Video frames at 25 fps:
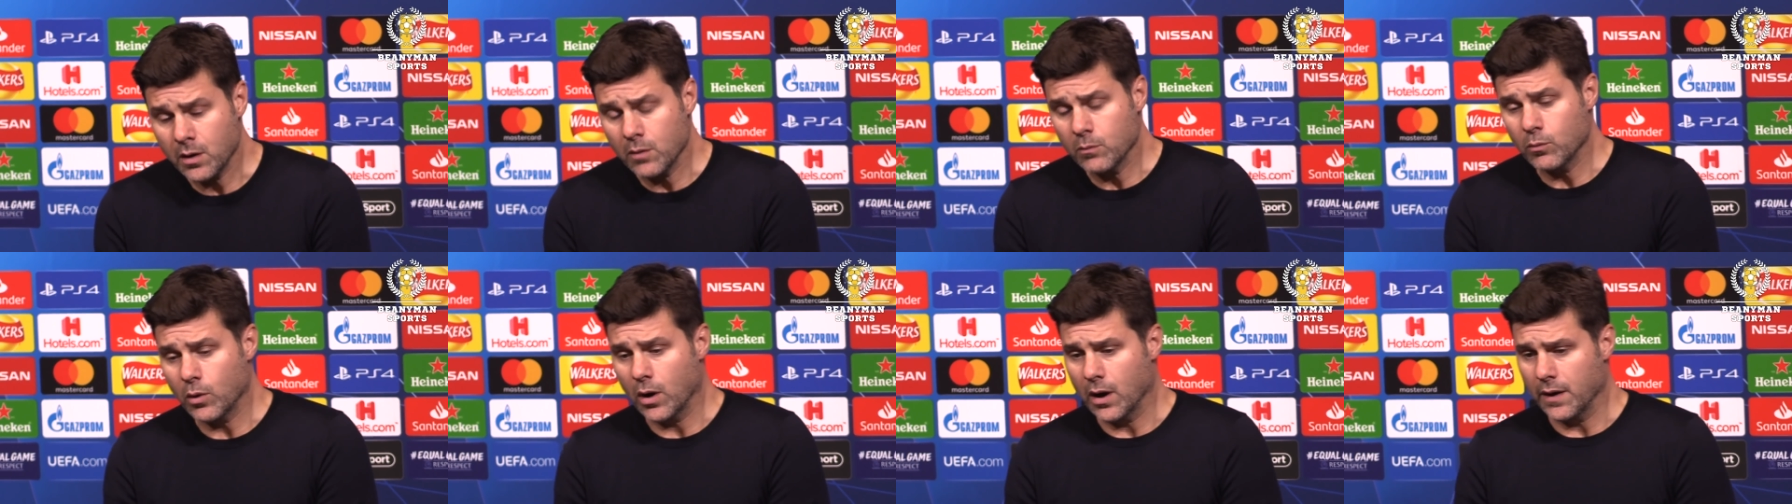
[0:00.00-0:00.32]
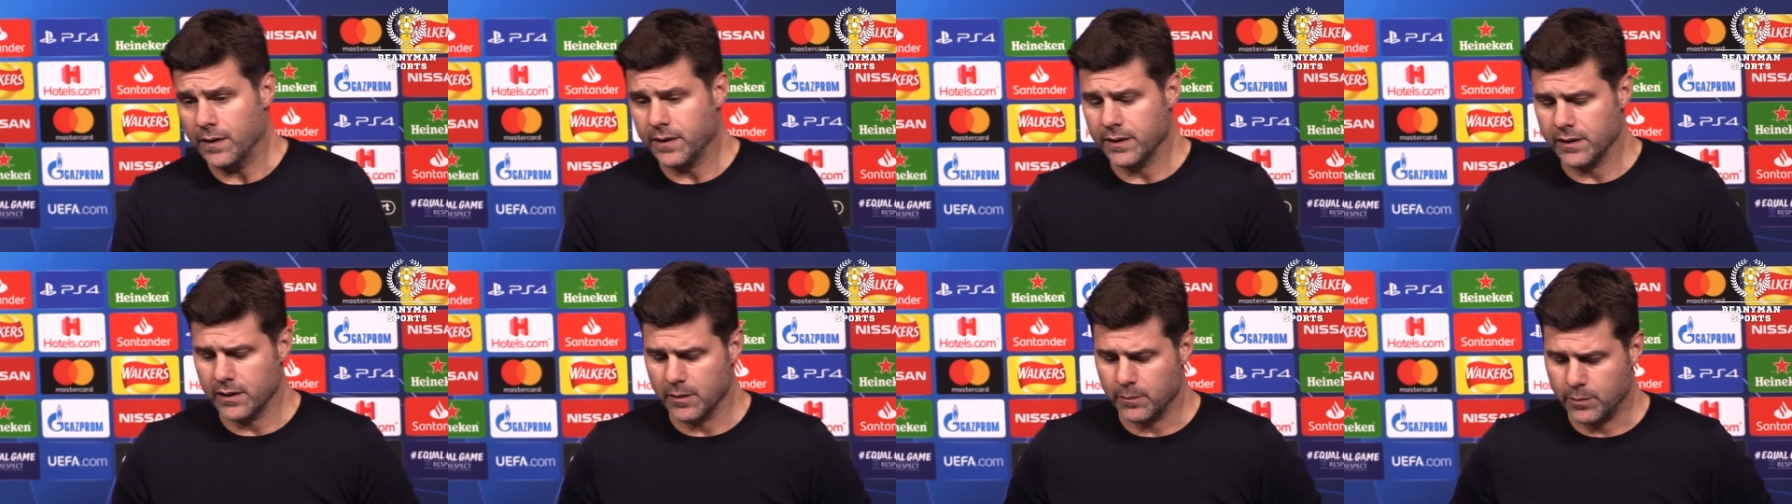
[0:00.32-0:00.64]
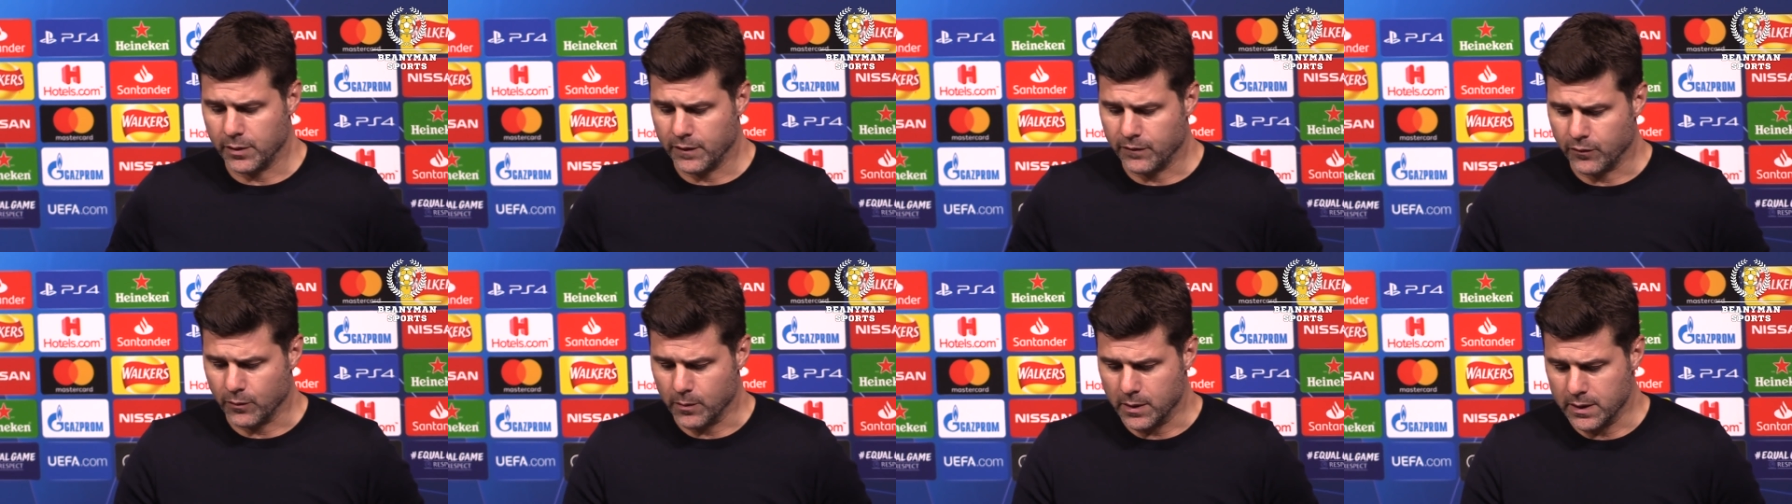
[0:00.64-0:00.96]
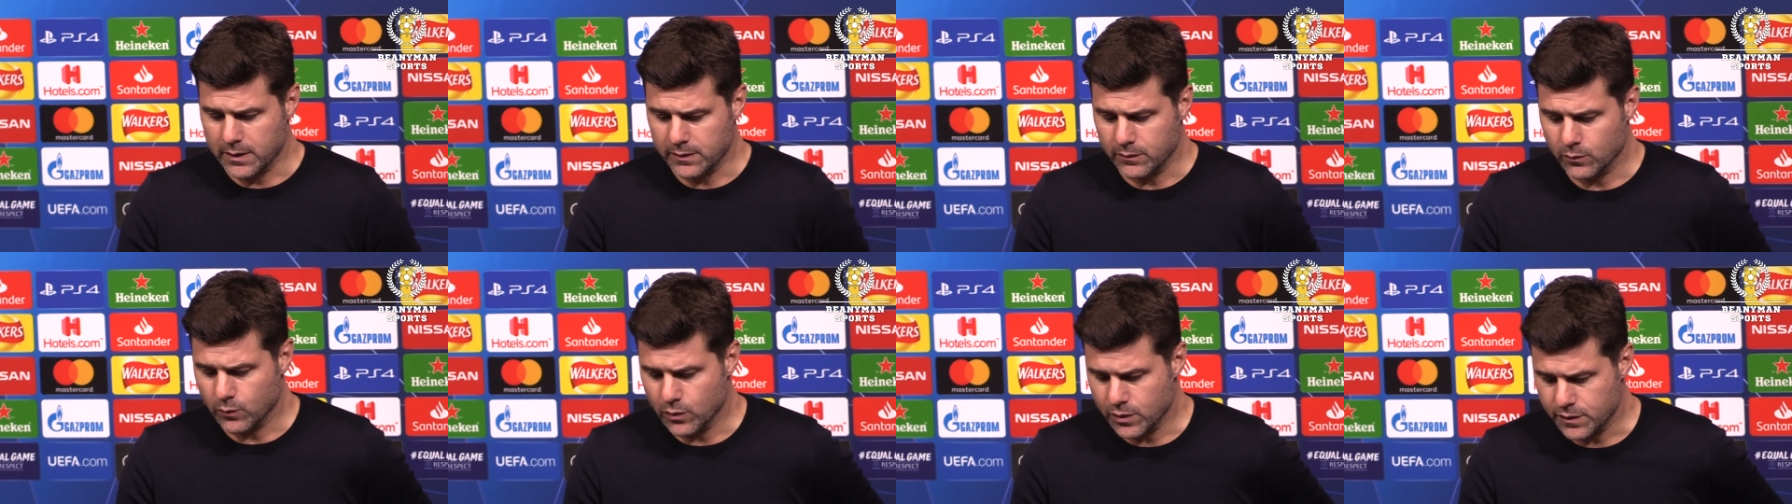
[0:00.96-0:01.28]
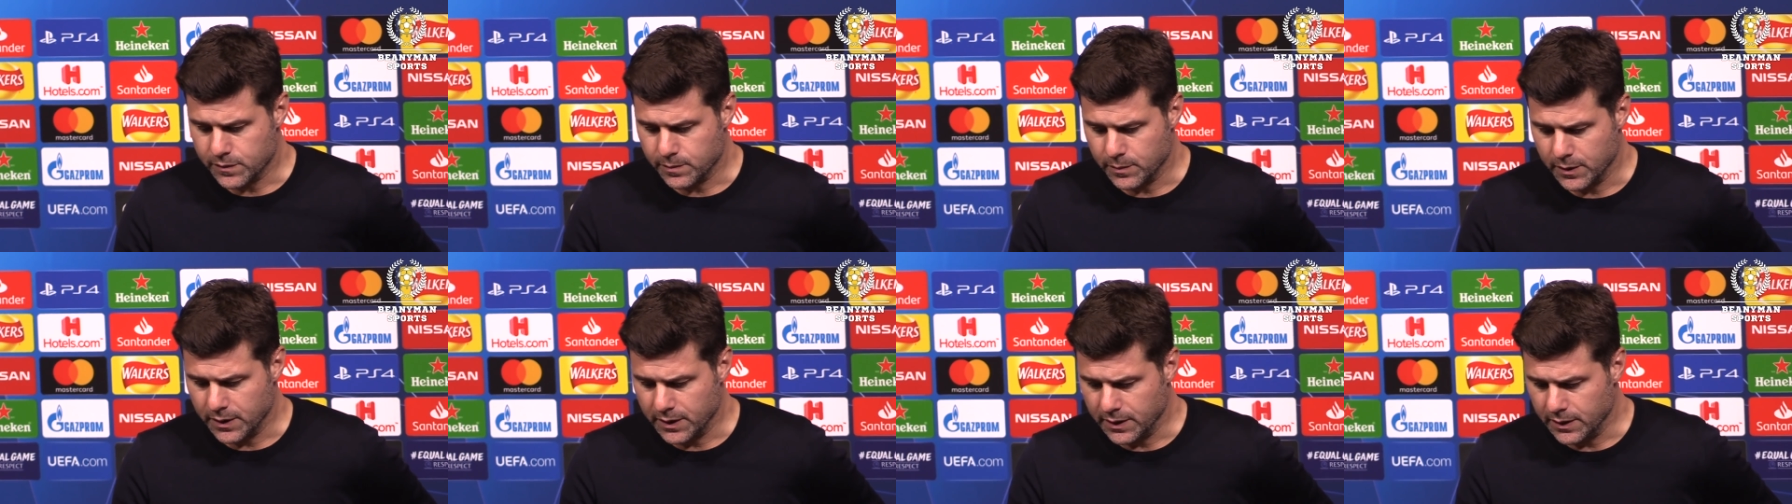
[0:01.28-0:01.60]
Well, I think the performance
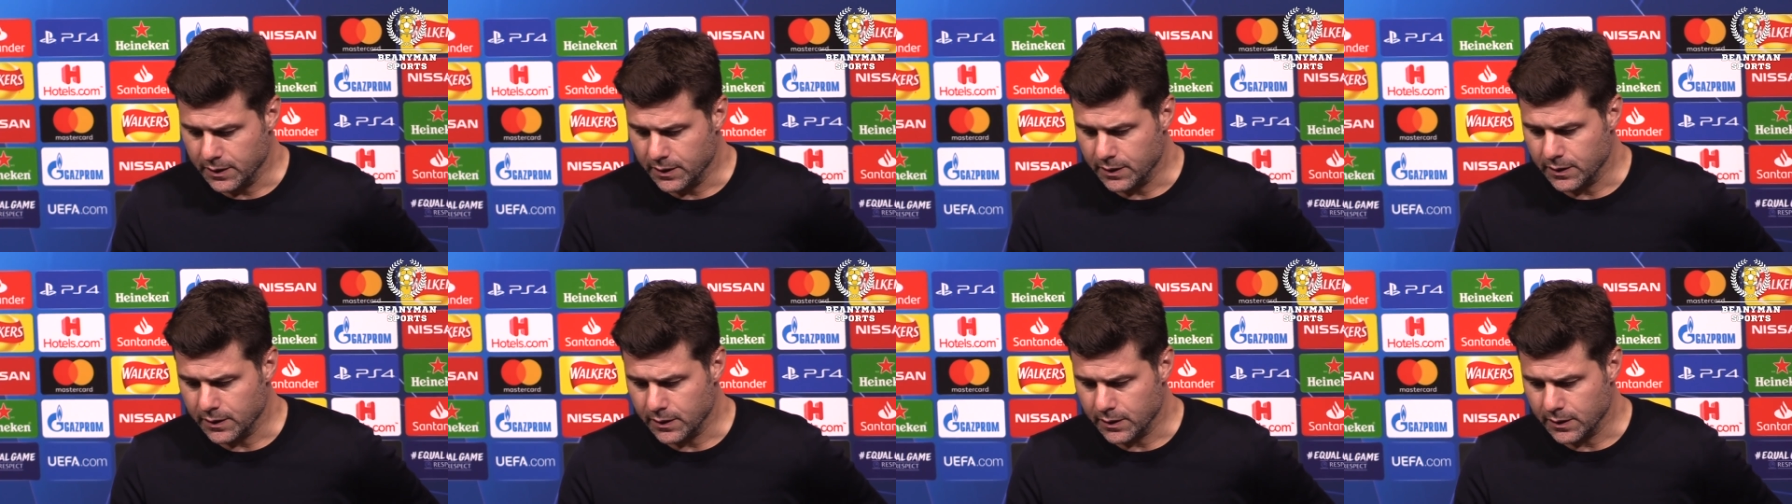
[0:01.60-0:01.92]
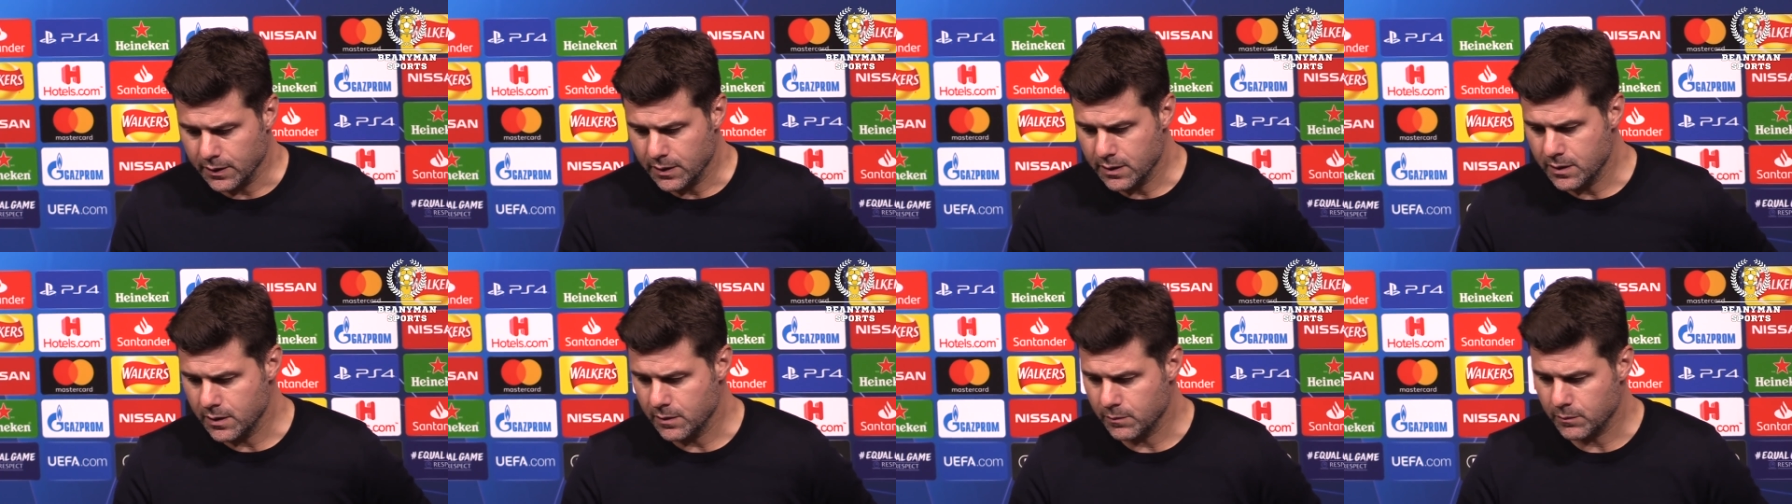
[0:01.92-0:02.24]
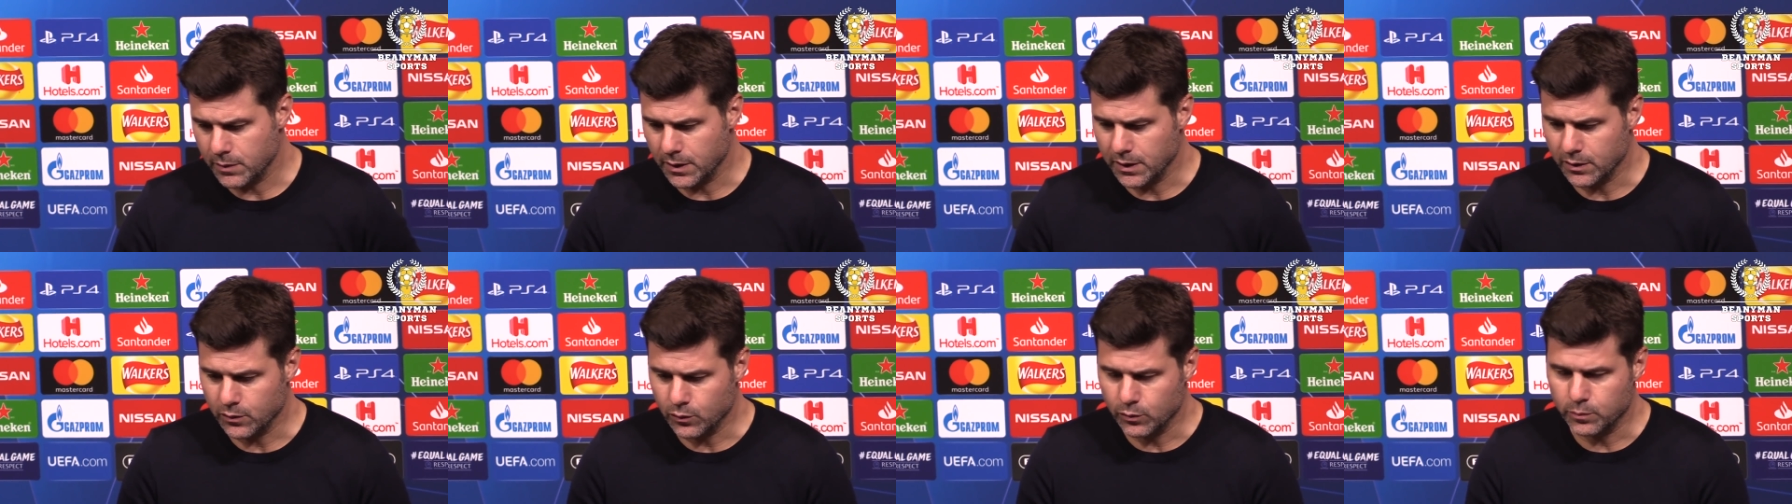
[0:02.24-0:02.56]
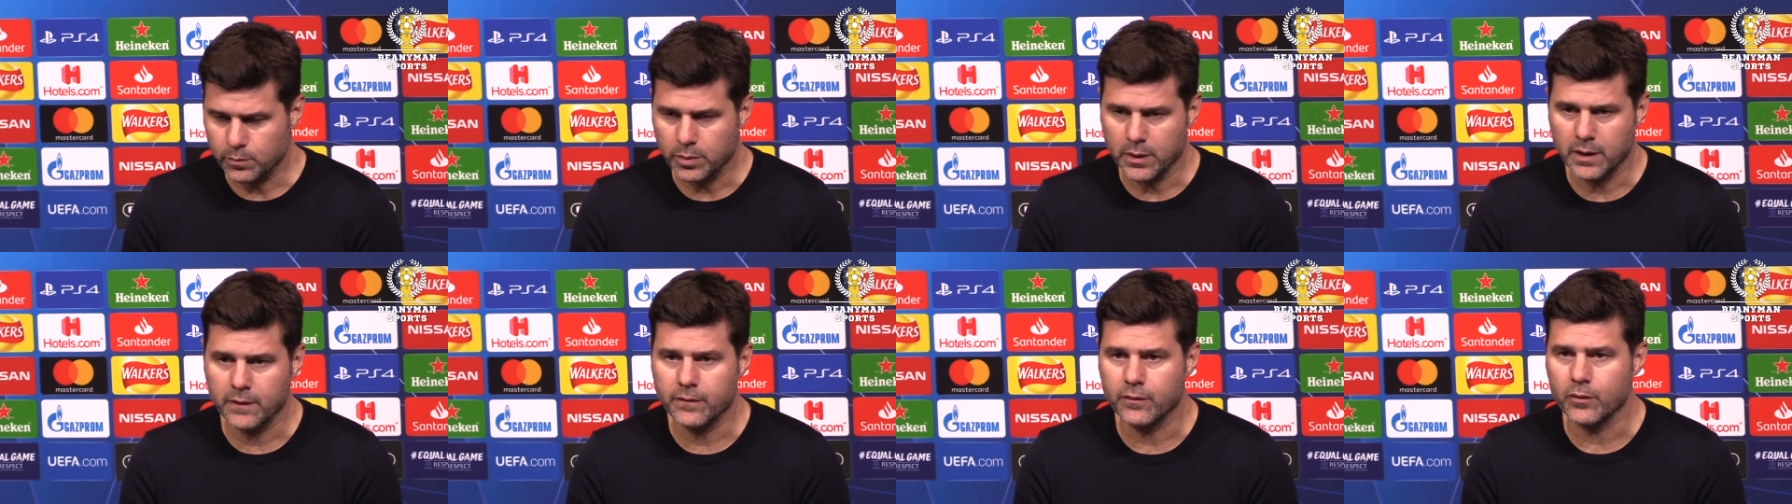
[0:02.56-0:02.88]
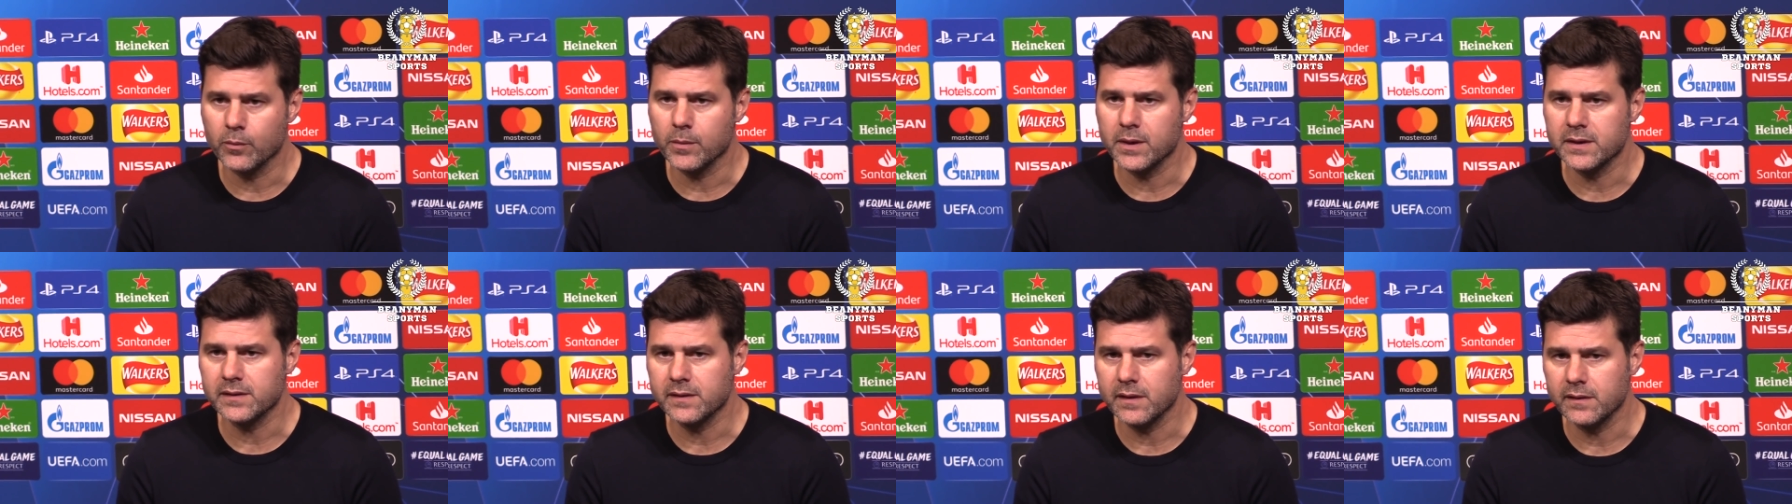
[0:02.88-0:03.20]
was very, very good
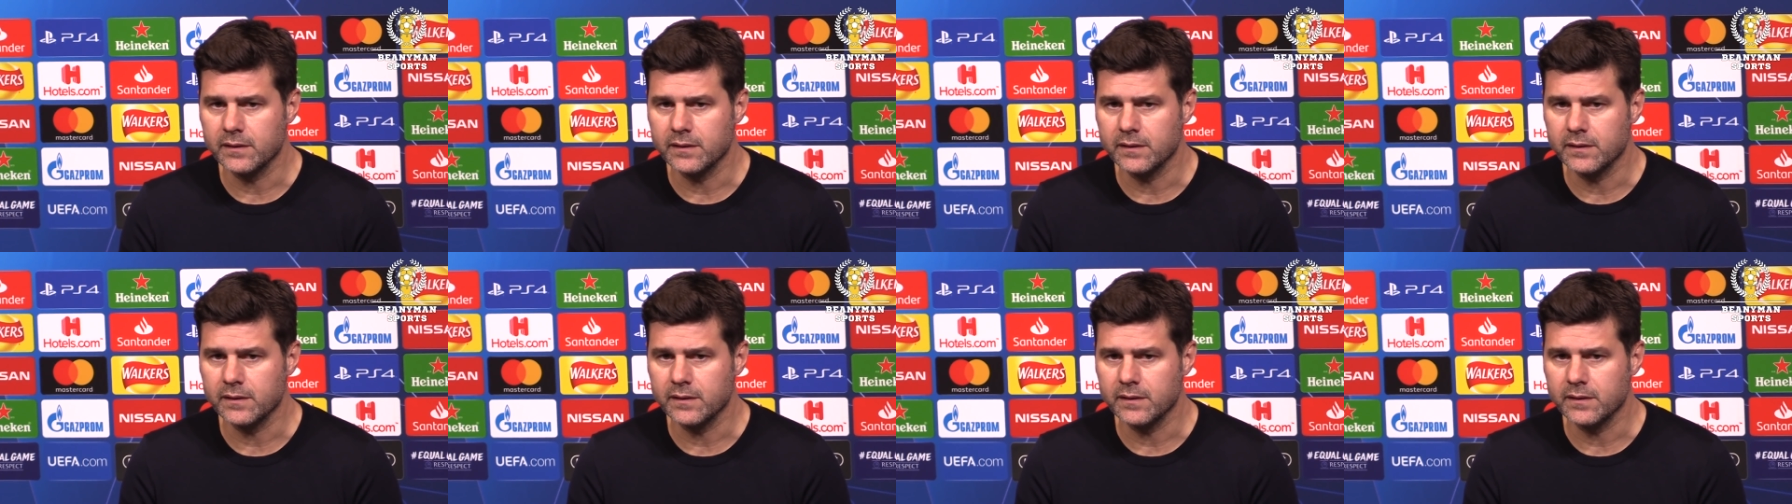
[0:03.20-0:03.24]
performance.